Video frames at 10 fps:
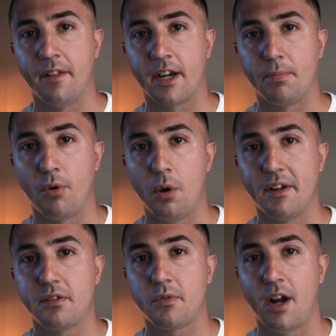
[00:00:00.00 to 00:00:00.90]
Edit like a
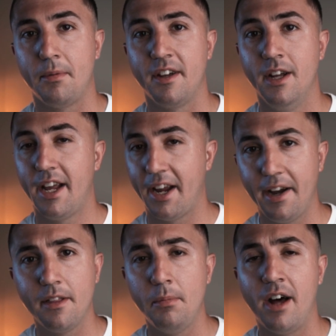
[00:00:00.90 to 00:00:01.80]
pro by subscribing and
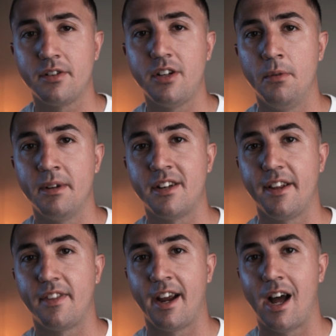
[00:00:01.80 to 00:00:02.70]
hitting the bell so you don't
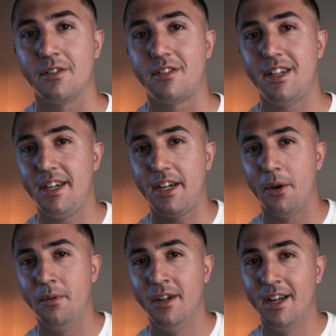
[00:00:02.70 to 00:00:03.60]
miss anything. I'll see
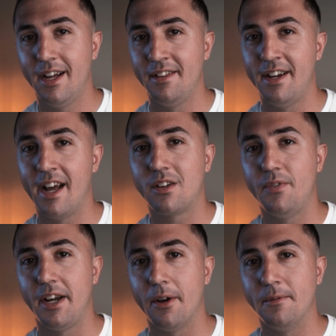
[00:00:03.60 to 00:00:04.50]
you in the
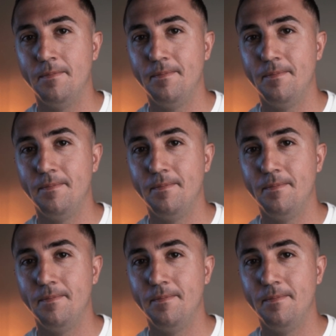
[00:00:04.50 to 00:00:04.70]
next video.